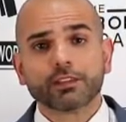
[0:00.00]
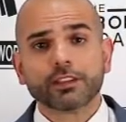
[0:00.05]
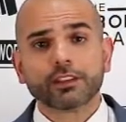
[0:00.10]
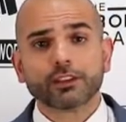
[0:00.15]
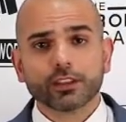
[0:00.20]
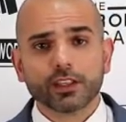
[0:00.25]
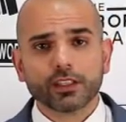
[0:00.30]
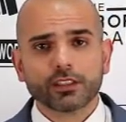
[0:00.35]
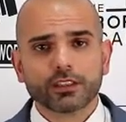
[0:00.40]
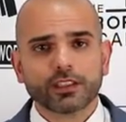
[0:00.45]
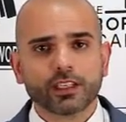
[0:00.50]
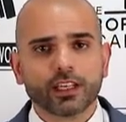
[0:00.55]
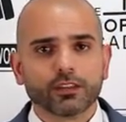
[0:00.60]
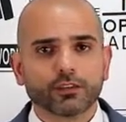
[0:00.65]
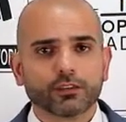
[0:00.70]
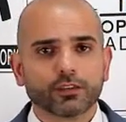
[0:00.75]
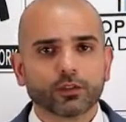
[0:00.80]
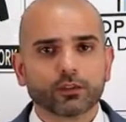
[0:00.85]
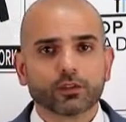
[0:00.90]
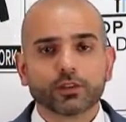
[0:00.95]
the trust
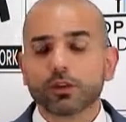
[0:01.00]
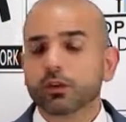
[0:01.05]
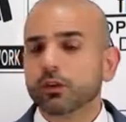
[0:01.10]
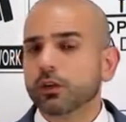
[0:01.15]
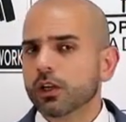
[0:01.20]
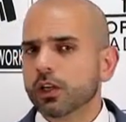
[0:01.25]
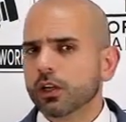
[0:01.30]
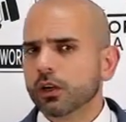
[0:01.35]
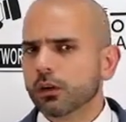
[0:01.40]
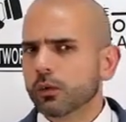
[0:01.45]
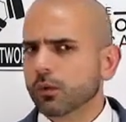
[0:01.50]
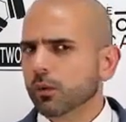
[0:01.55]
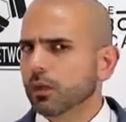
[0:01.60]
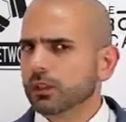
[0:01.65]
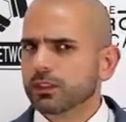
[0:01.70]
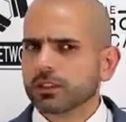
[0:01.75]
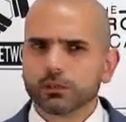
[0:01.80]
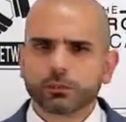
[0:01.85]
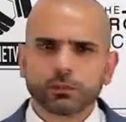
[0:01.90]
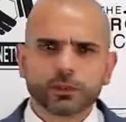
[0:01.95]
left. So
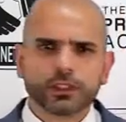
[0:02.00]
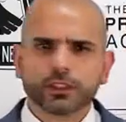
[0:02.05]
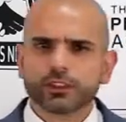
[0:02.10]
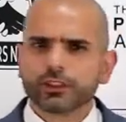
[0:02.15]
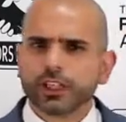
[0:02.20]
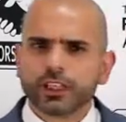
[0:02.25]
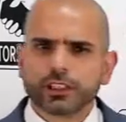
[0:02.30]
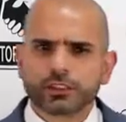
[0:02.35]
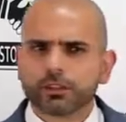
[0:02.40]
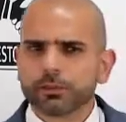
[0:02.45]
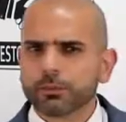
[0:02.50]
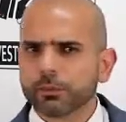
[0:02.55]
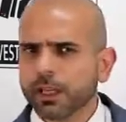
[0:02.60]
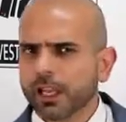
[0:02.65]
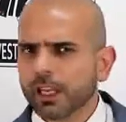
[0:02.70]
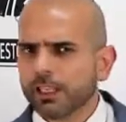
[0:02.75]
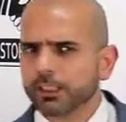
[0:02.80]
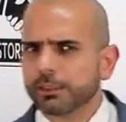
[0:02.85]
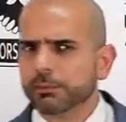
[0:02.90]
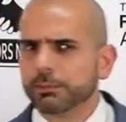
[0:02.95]
what's up with the trust from an
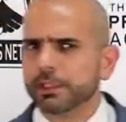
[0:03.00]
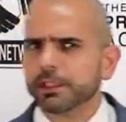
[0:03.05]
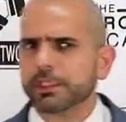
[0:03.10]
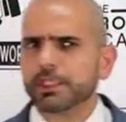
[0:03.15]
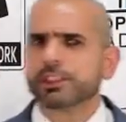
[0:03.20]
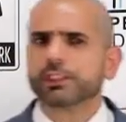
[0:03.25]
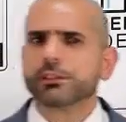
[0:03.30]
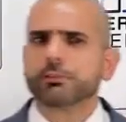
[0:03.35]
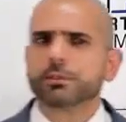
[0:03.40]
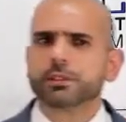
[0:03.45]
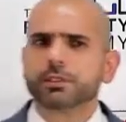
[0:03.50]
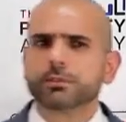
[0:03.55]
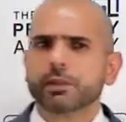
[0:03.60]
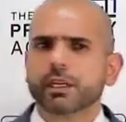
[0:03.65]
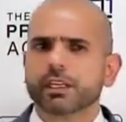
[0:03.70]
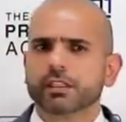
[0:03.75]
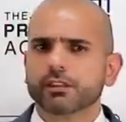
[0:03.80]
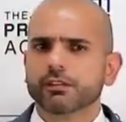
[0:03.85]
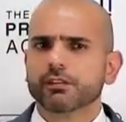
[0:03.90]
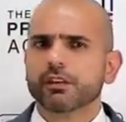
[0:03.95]
asset protection
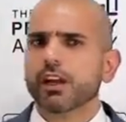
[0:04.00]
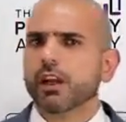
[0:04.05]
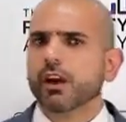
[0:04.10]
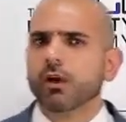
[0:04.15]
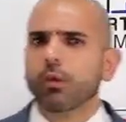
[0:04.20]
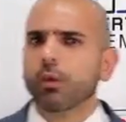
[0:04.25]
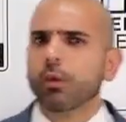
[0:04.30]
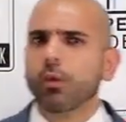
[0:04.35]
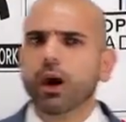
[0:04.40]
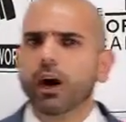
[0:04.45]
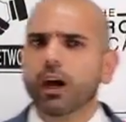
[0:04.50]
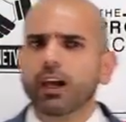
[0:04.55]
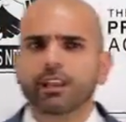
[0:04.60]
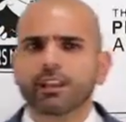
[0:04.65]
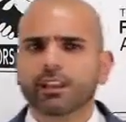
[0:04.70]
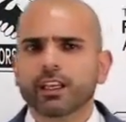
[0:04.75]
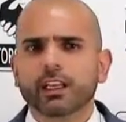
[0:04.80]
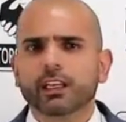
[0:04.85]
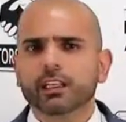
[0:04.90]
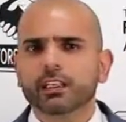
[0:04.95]
perspective? Why
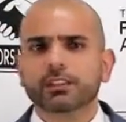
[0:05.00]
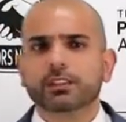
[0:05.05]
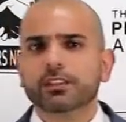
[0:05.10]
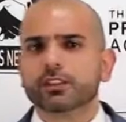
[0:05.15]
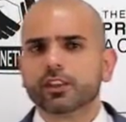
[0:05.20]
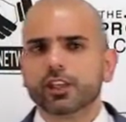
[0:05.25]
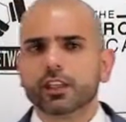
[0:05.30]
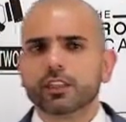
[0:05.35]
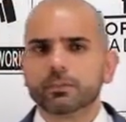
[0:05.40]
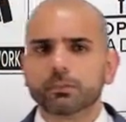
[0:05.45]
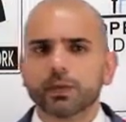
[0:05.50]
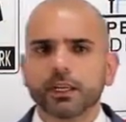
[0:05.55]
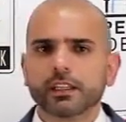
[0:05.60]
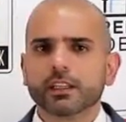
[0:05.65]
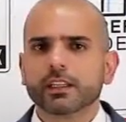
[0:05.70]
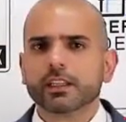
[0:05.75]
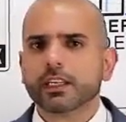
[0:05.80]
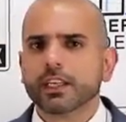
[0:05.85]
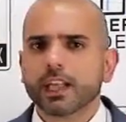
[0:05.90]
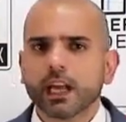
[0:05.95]
then is the trust better
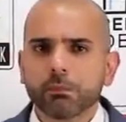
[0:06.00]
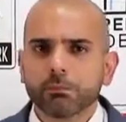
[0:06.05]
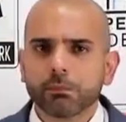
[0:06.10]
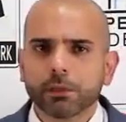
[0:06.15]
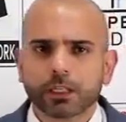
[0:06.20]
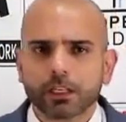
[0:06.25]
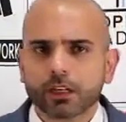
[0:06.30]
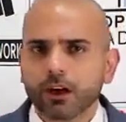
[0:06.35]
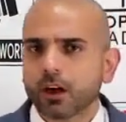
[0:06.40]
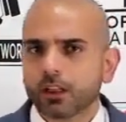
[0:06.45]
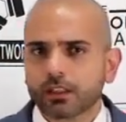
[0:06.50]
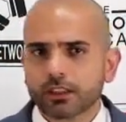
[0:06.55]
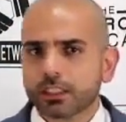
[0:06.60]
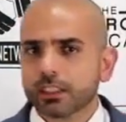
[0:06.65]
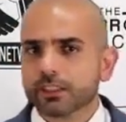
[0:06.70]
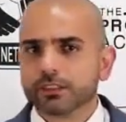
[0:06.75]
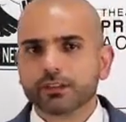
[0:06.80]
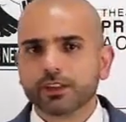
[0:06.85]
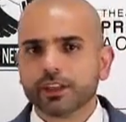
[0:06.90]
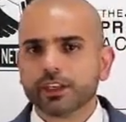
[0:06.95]
than a company? Aren't
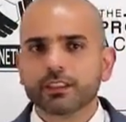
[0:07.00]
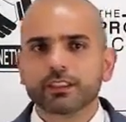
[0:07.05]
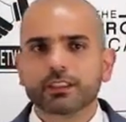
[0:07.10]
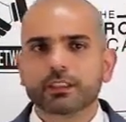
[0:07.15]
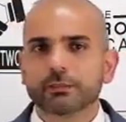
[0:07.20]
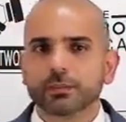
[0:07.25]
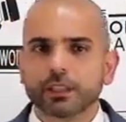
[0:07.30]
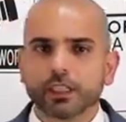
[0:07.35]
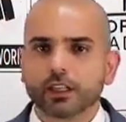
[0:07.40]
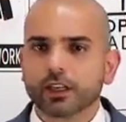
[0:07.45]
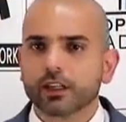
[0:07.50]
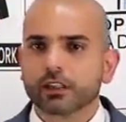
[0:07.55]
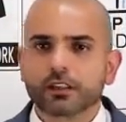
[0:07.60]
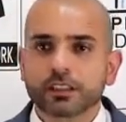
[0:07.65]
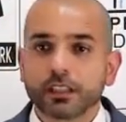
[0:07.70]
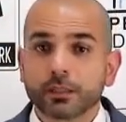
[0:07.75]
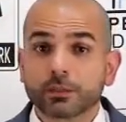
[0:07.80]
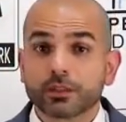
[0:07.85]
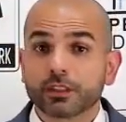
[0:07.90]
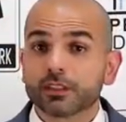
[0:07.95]
these very similar
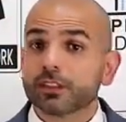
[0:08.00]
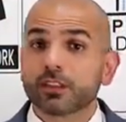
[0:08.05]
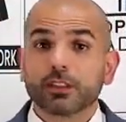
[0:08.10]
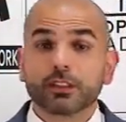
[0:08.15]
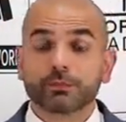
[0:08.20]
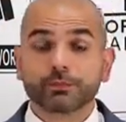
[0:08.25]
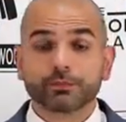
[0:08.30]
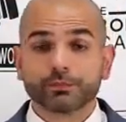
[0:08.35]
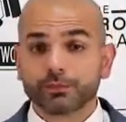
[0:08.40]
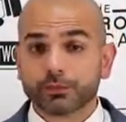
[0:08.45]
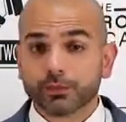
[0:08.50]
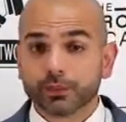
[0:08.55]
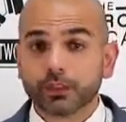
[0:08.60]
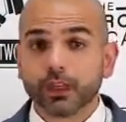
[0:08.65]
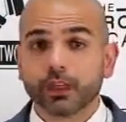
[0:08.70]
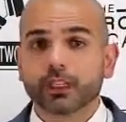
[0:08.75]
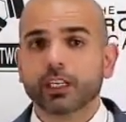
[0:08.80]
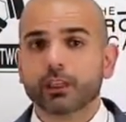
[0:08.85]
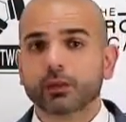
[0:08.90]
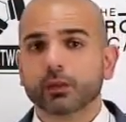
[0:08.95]
concepts? No,
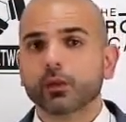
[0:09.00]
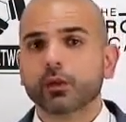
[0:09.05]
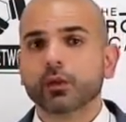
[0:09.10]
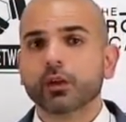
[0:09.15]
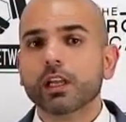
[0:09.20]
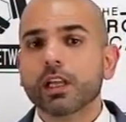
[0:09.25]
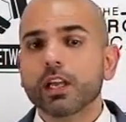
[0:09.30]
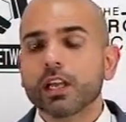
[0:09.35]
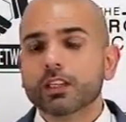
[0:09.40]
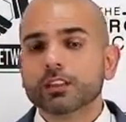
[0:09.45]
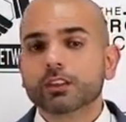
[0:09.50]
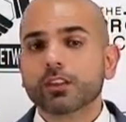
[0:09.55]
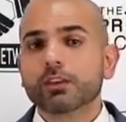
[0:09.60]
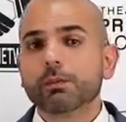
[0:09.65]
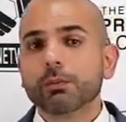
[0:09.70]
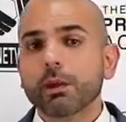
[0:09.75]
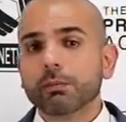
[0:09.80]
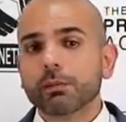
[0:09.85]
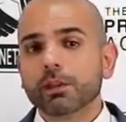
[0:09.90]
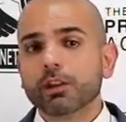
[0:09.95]
not at all. So
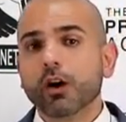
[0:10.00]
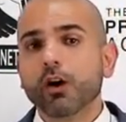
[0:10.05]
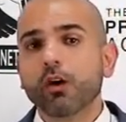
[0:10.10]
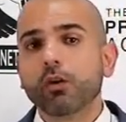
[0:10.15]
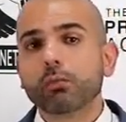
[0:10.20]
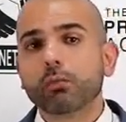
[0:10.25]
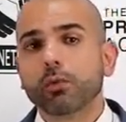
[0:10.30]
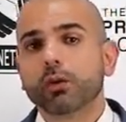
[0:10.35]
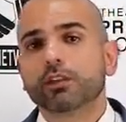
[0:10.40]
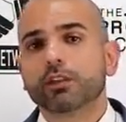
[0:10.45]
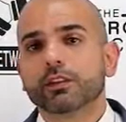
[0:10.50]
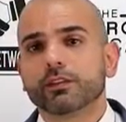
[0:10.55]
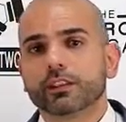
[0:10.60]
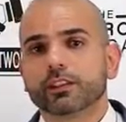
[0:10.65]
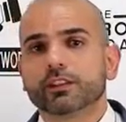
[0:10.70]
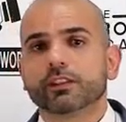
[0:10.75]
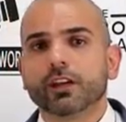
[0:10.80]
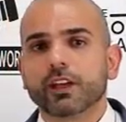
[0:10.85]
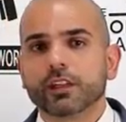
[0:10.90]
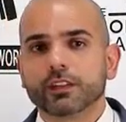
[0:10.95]
remember, the whole point of the
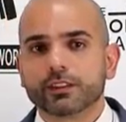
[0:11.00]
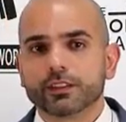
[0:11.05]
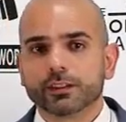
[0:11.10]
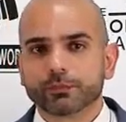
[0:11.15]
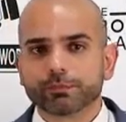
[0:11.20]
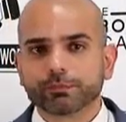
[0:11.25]
trust